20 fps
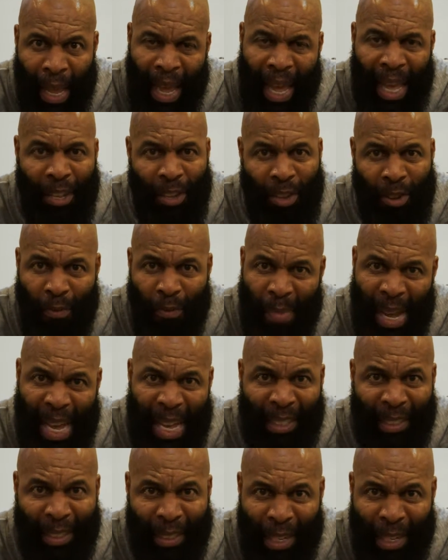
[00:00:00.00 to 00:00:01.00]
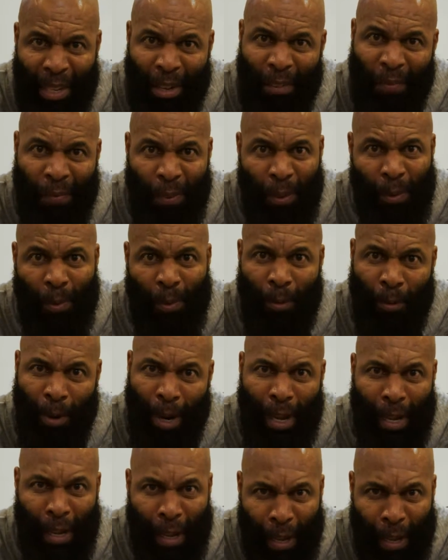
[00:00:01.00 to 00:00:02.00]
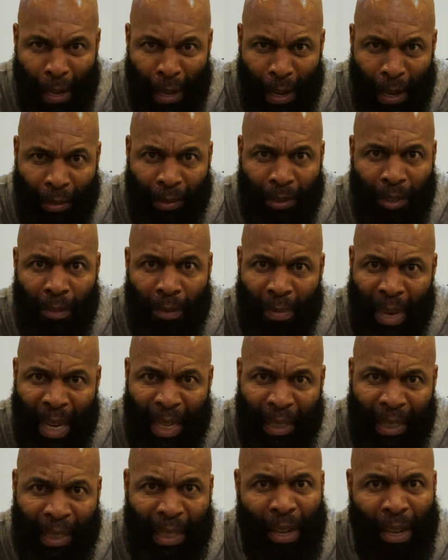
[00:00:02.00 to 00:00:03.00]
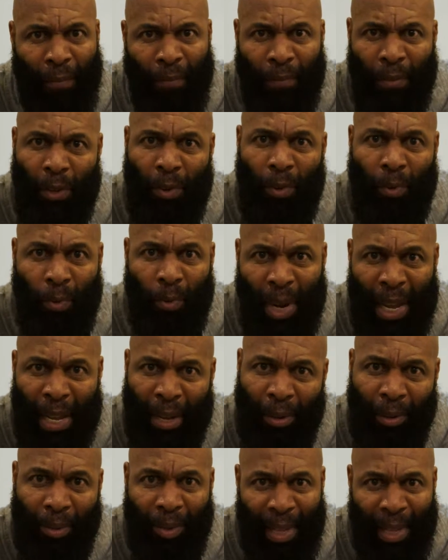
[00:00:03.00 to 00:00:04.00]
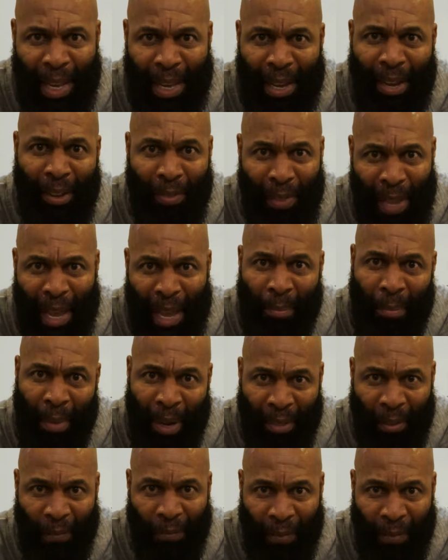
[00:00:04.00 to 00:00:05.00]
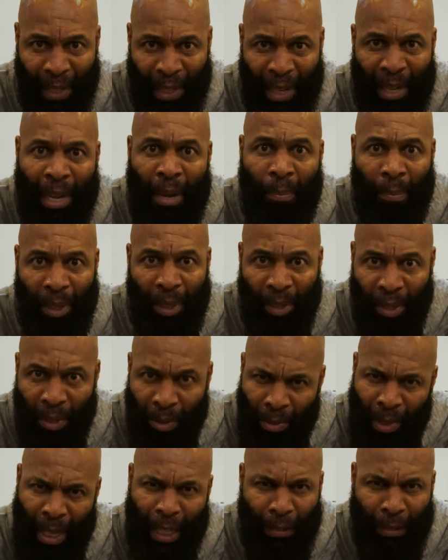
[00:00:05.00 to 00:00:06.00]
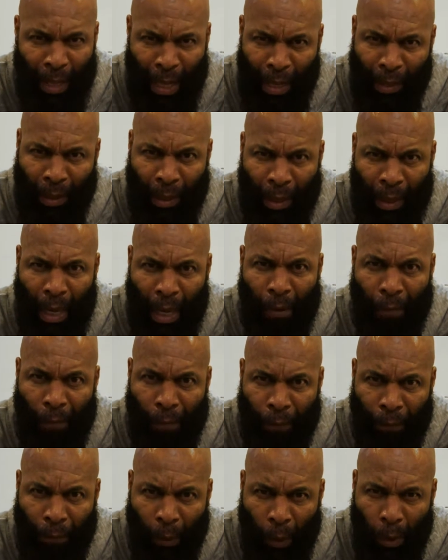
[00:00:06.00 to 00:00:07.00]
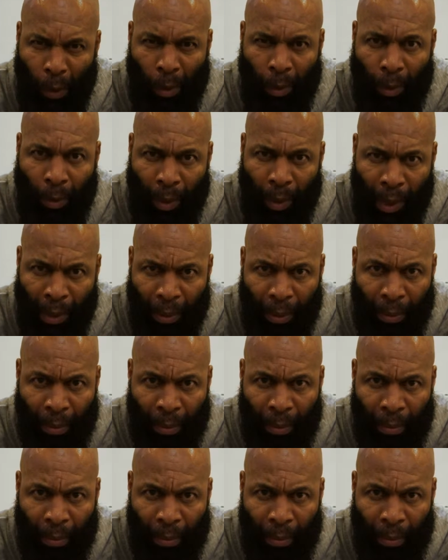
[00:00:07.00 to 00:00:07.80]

And you may see a few gray hairs, you may see a few wrinkles here and there, motherfucker, but don't let that shit fool you.